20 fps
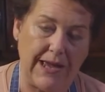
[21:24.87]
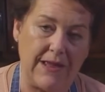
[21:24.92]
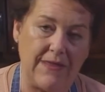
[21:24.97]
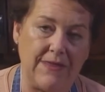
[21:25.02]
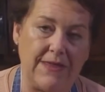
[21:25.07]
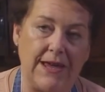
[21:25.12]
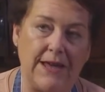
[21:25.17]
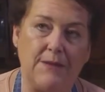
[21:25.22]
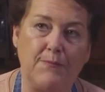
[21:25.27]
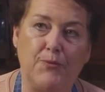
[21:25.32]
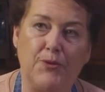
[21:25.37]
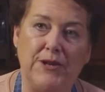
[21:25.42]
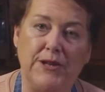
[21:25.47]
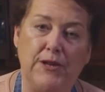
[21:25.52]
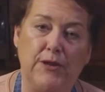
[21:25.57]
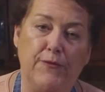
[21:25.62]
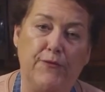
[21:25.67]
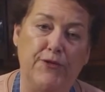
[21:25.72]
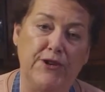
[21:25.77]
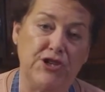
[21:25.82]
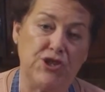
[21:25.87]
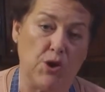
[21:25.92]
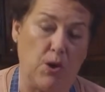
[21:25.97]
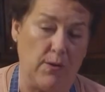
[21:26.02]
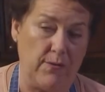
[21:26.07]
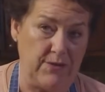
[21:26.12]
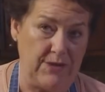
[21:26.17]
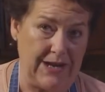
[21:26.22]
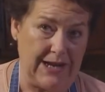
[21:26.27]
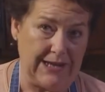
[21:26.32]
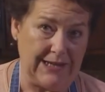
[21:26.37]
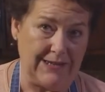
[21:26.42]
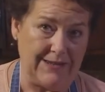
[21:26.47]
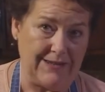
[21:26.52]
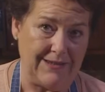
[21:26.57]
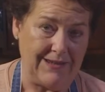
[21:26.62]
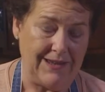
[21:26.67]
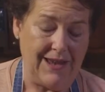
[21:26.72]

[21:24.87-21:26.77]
and then put it in the fridge overnight.